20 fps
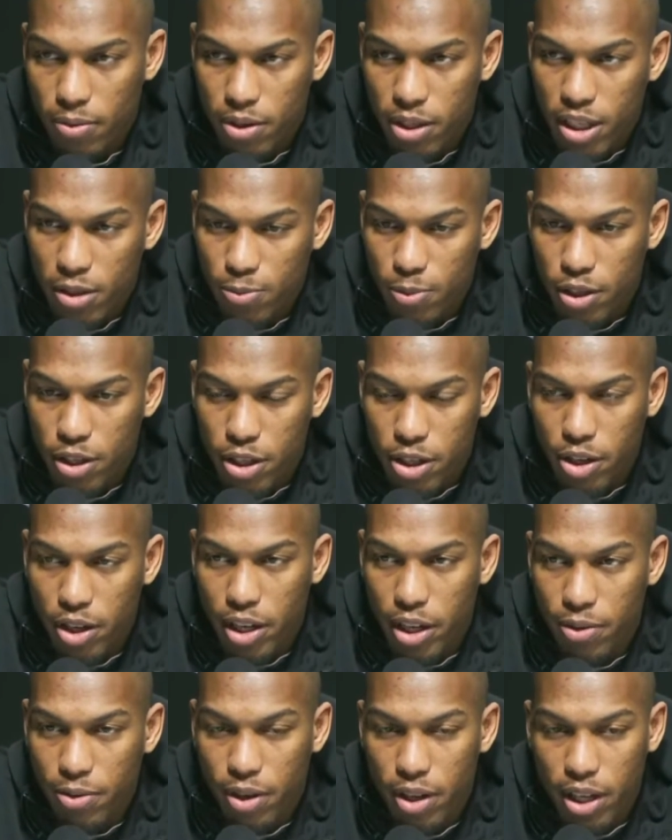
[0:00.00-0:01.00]
Just
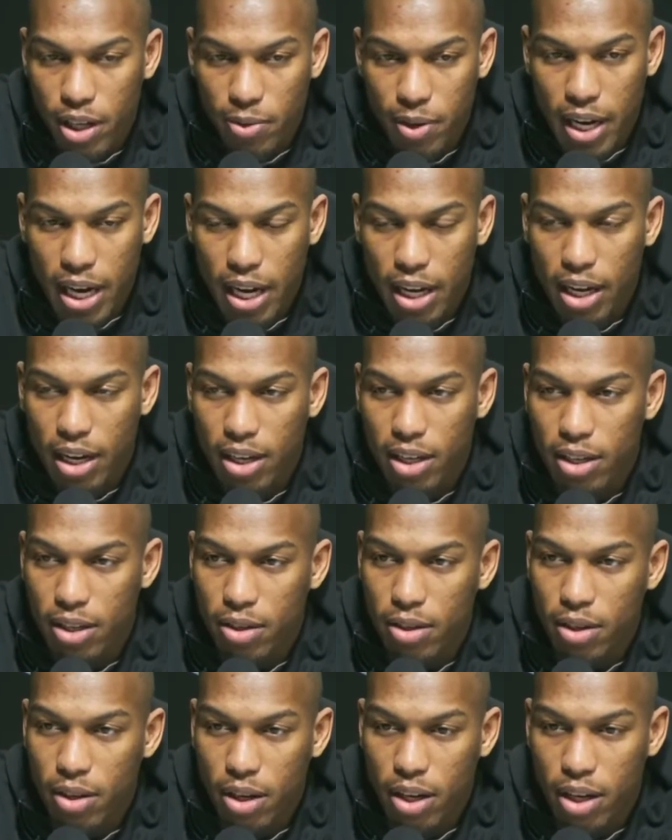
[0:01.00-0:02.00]
maturity, really. We got a lot
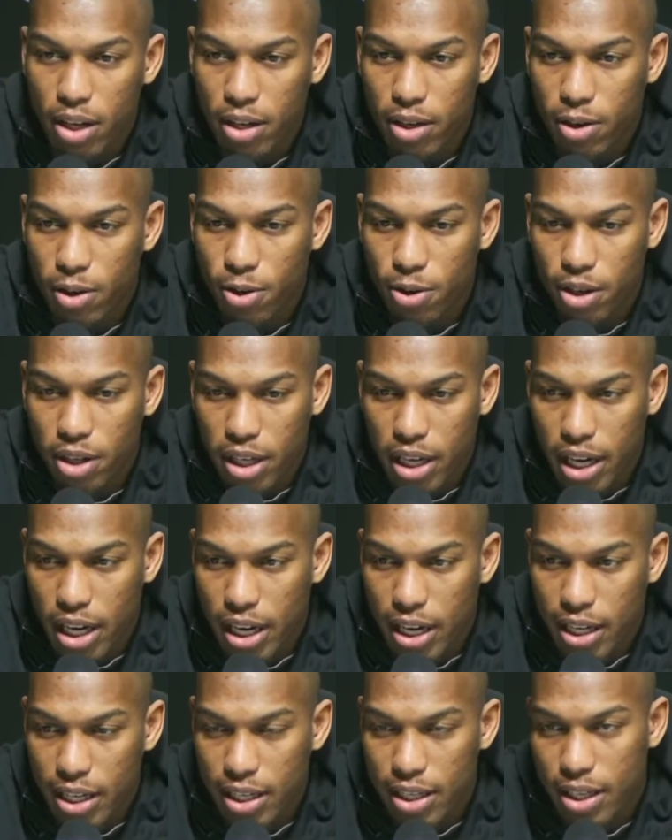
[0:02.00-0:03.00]
of older
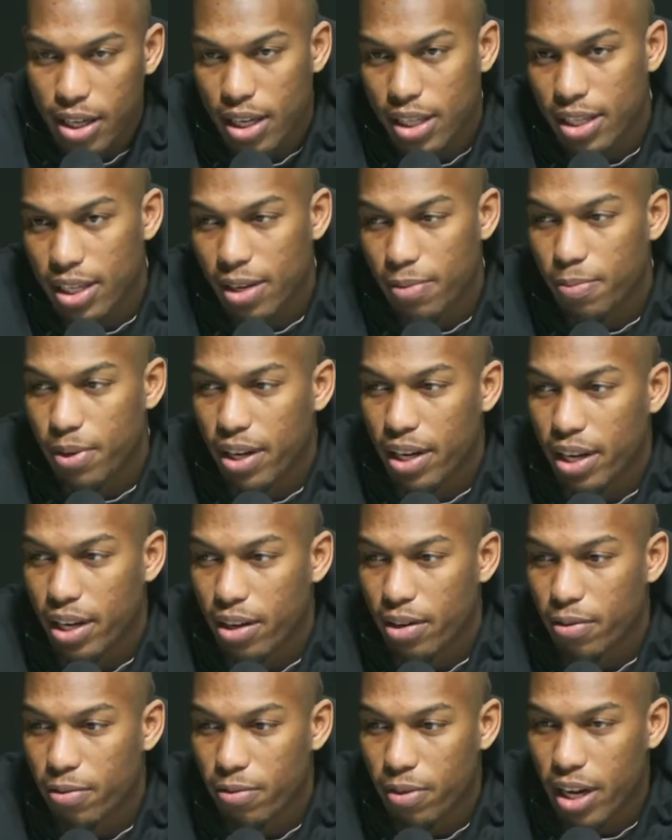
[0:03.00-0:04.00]
guys. Taze been
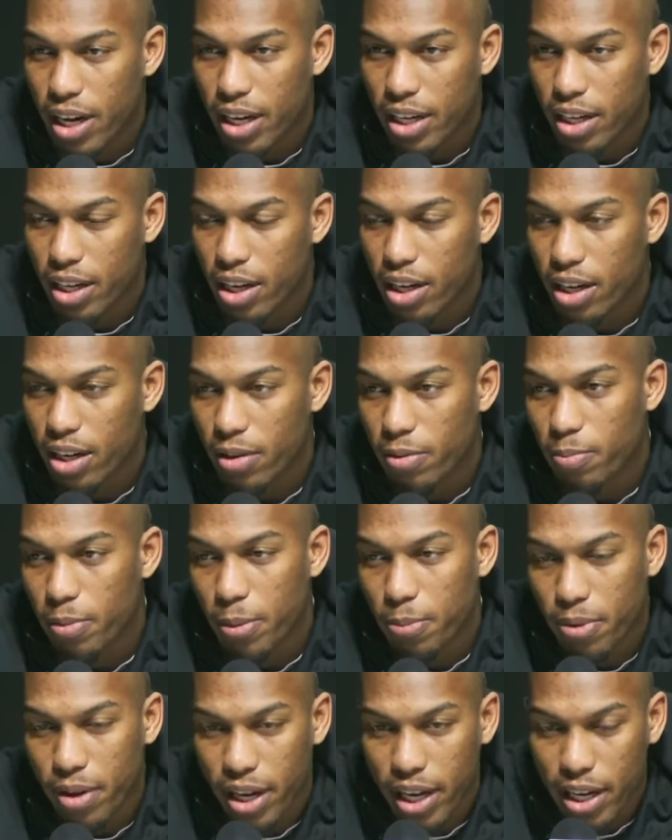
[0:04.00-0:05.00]
here
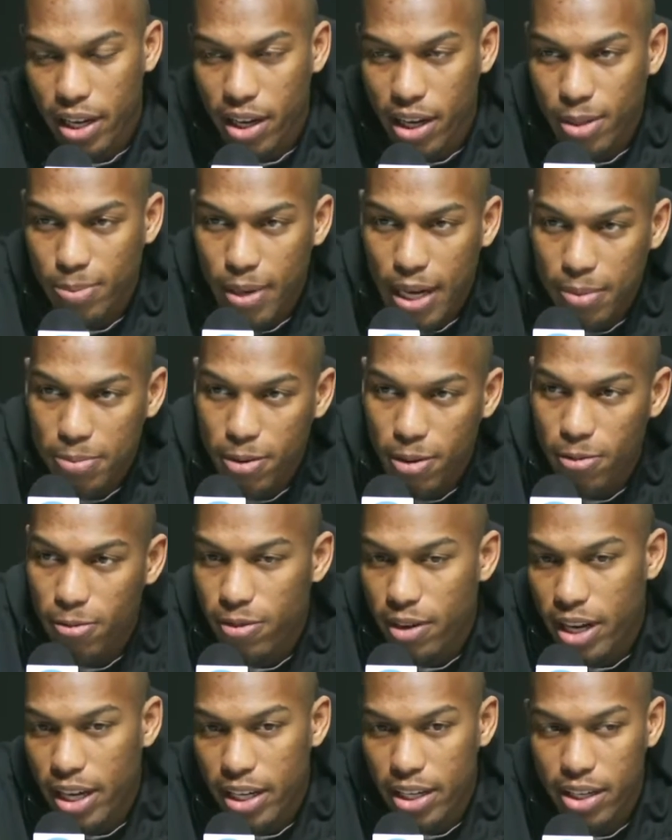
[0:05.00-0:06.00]
been playing college basketball
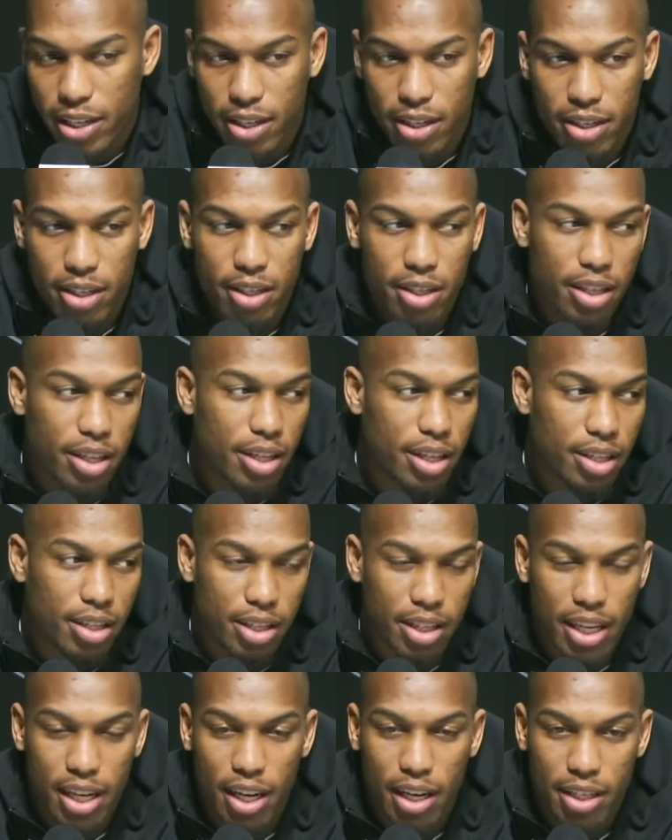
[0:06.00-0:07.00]
5 years.
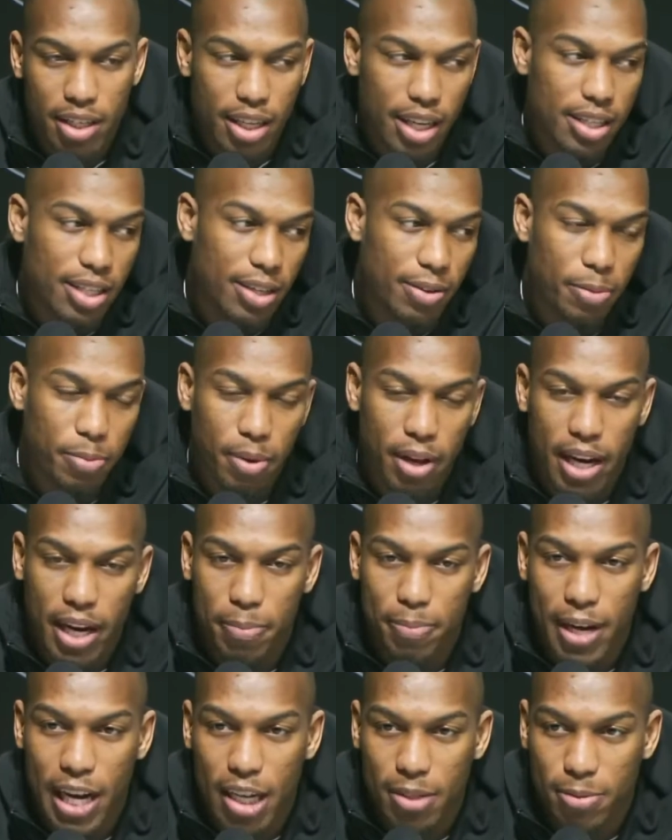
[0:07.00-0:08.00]
JC been
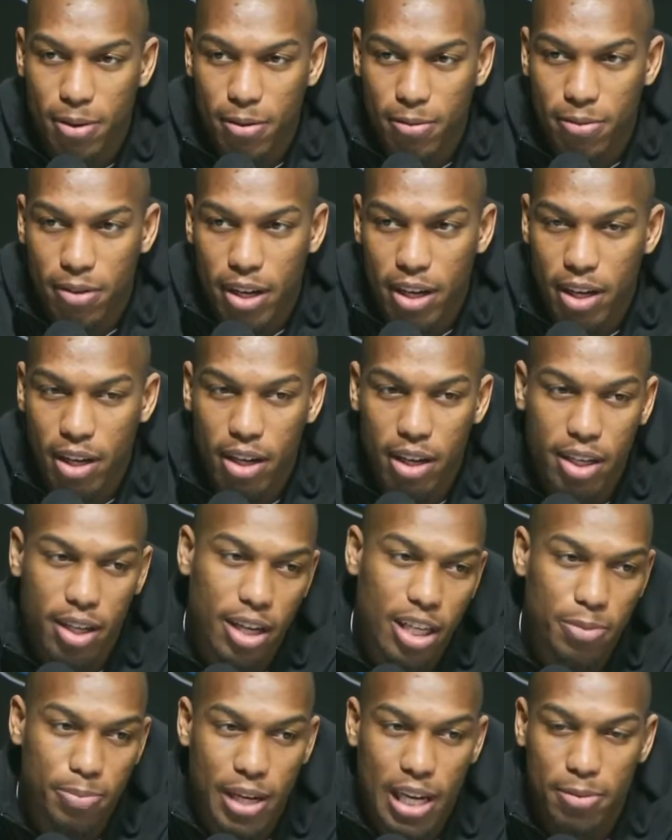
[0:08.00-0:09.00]
playing basketball
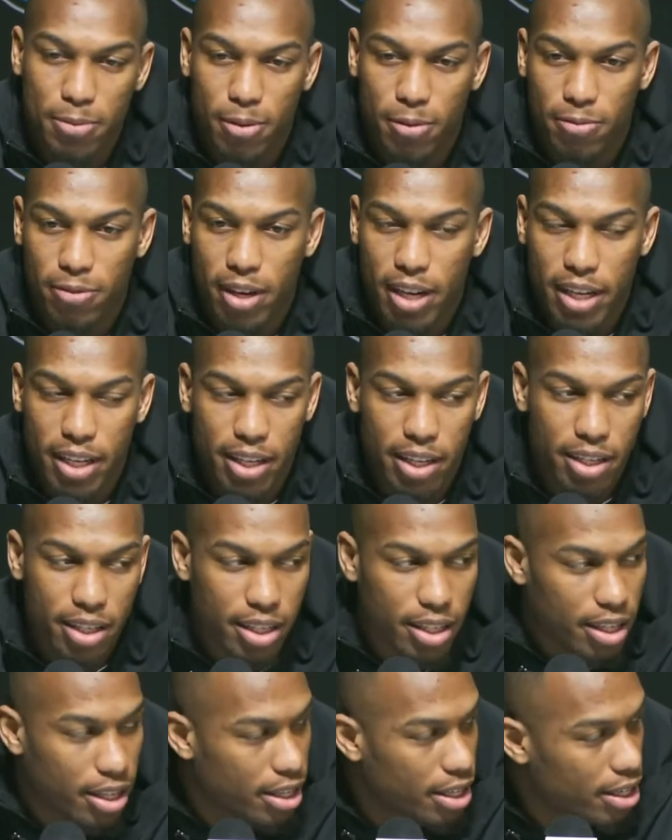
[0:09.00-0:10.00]
college basketball 5
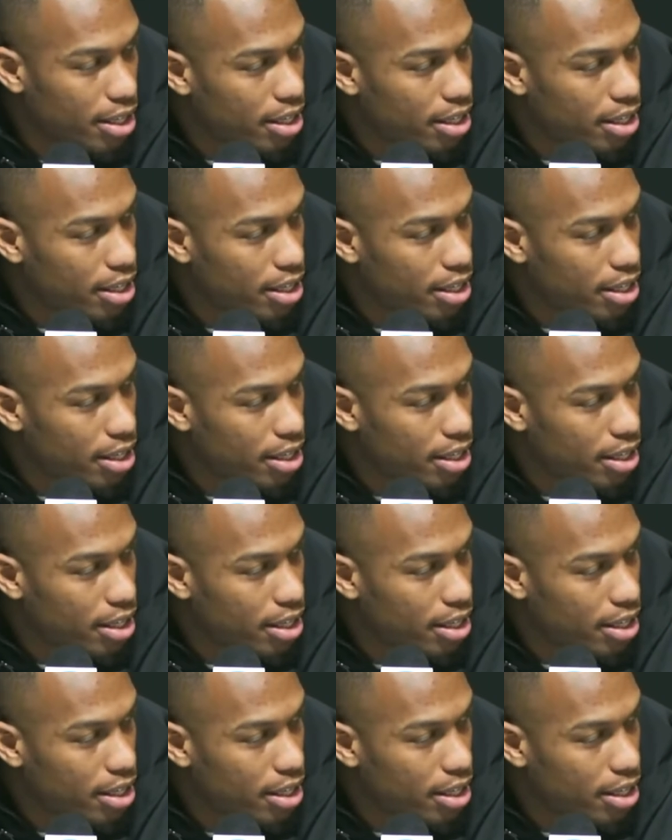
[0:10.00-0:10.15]
years, and